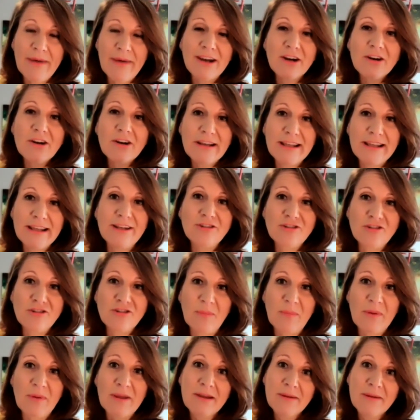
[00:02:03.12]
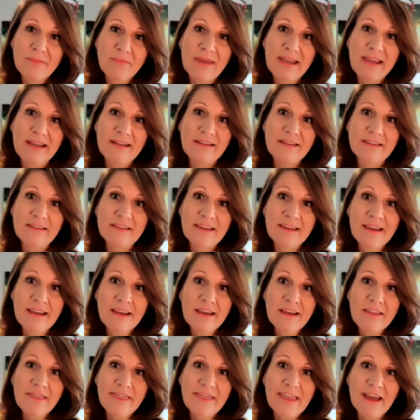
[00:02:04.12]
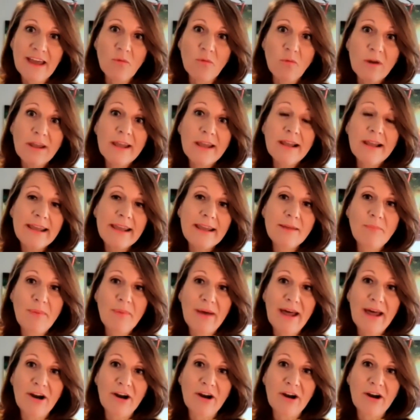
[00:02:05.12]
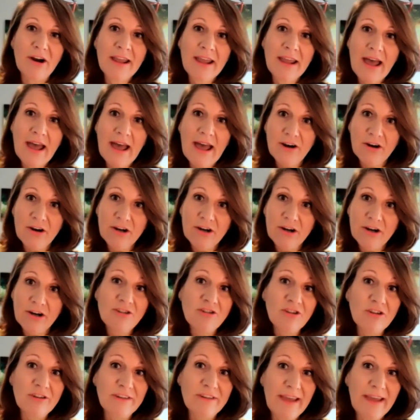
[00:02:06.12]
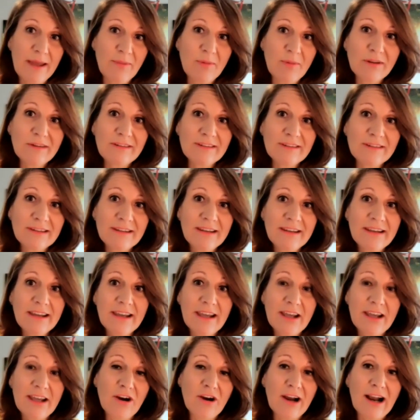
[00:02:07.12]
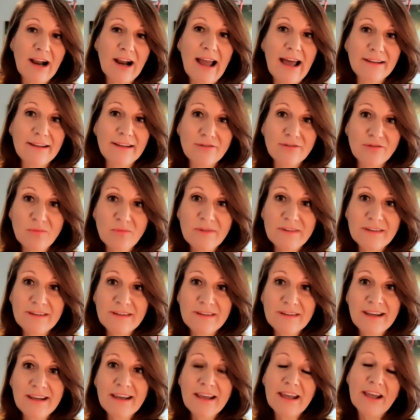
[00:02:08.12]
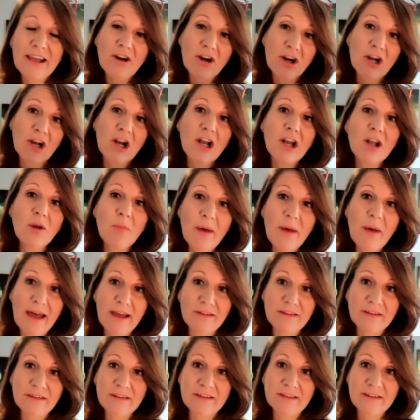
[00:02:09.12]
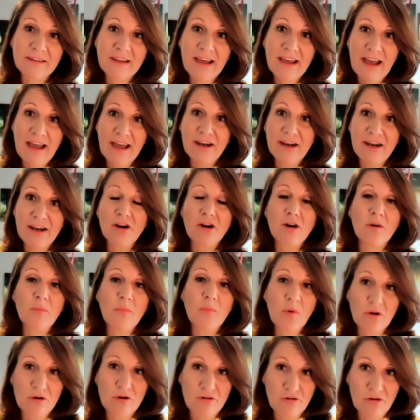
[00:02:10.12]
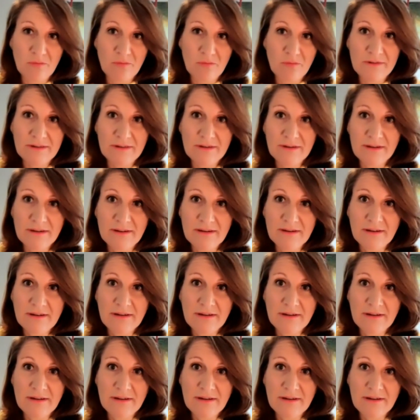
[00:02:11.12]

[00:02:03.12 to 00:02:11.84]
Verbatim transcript: Better leadership means that we lead better at our kitchen tables, in our classrooms, in our clubhouses, and in our boardrooms.